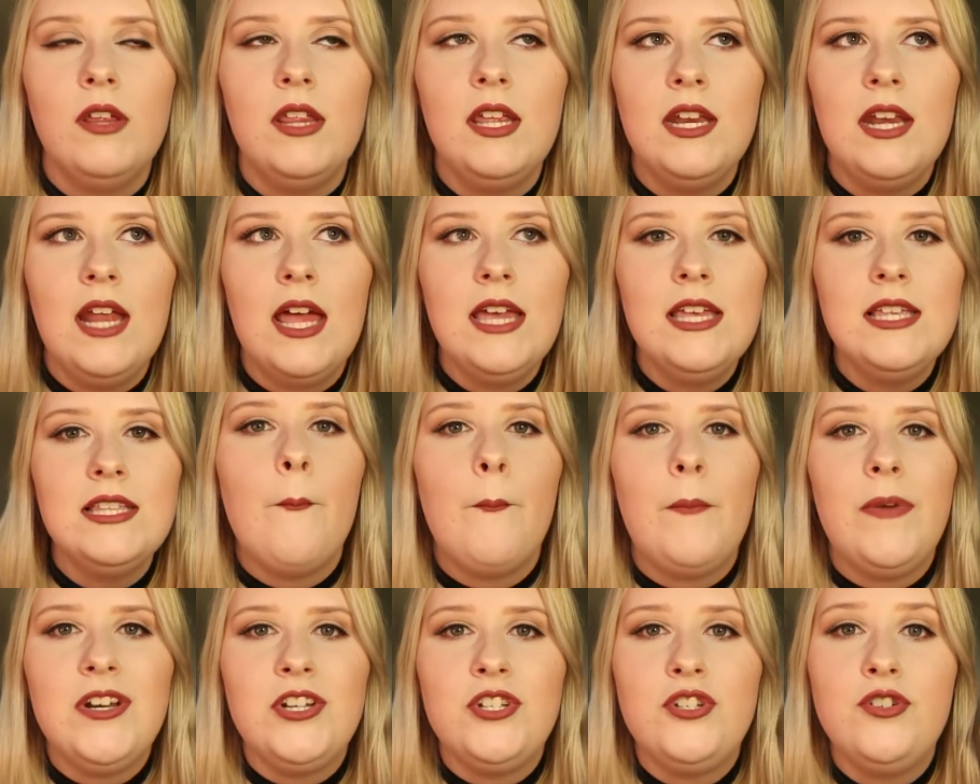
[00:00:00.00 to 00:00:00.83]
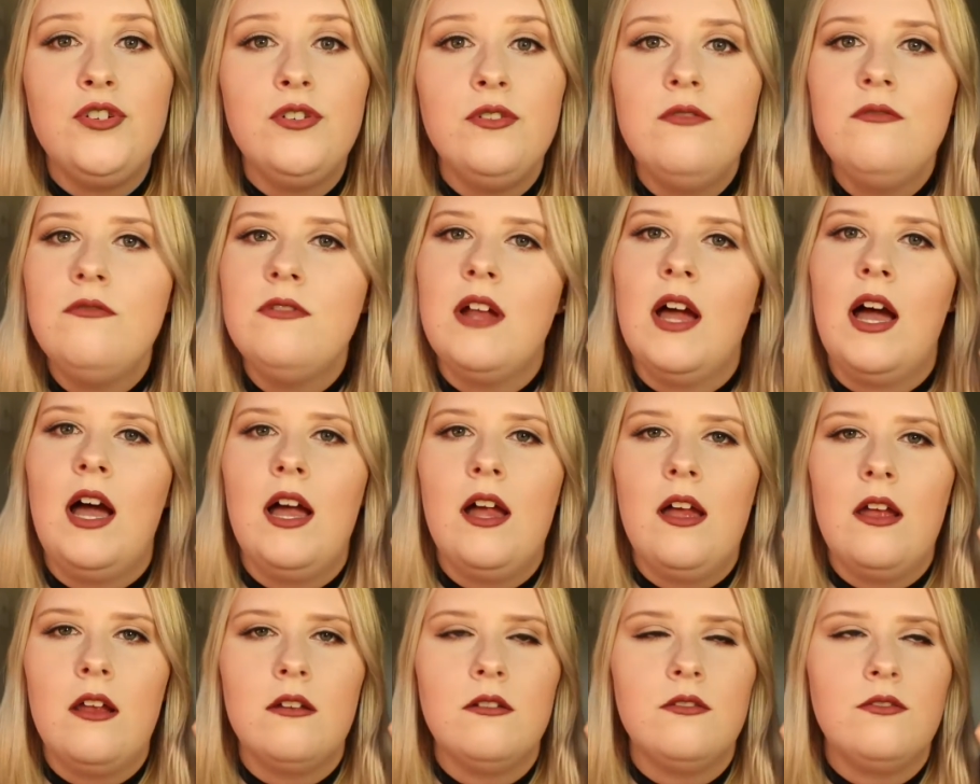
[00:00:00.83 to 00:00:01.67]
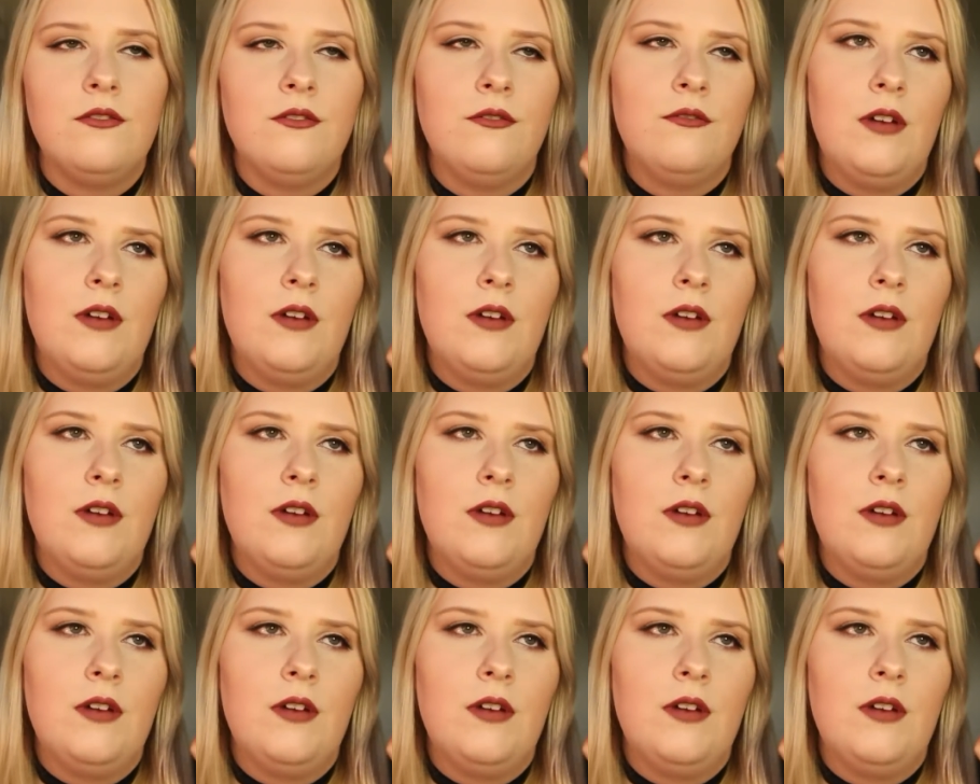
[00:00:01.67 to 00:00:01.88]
really nice, but do not